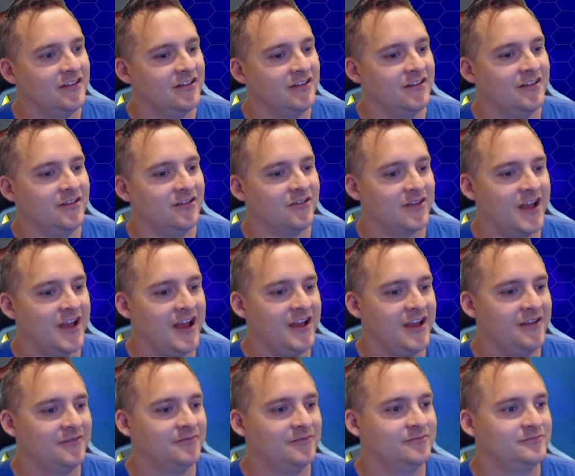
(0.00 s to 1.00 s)
Okay.
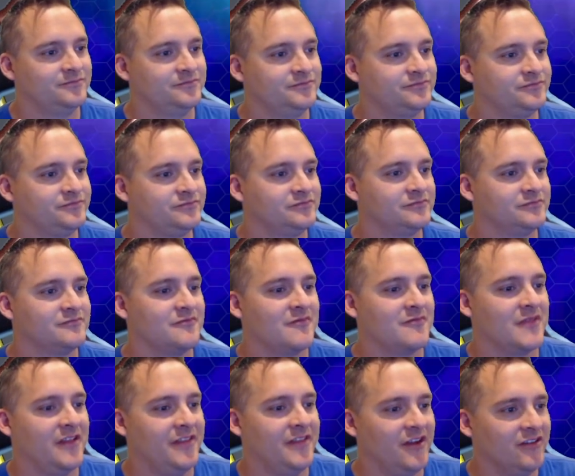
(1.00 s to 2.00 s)

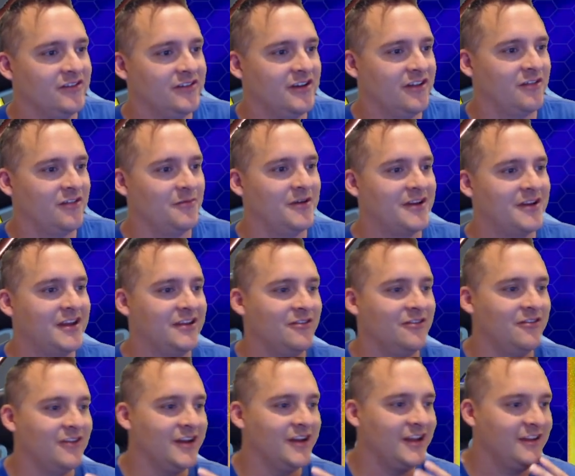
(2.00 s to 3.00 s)
There's another
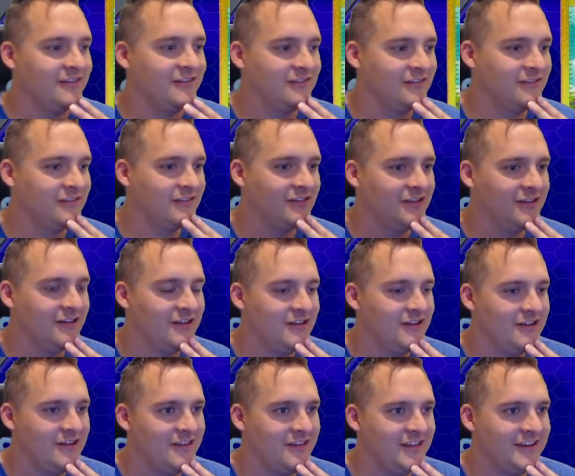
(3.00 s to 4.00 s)
Munkidori.
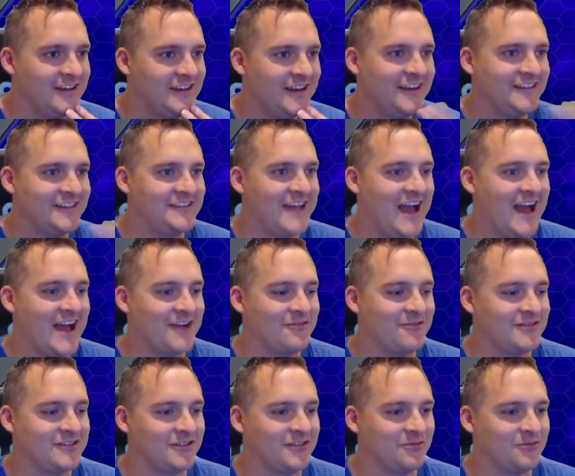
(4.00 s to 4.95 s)
They didn't attack, which is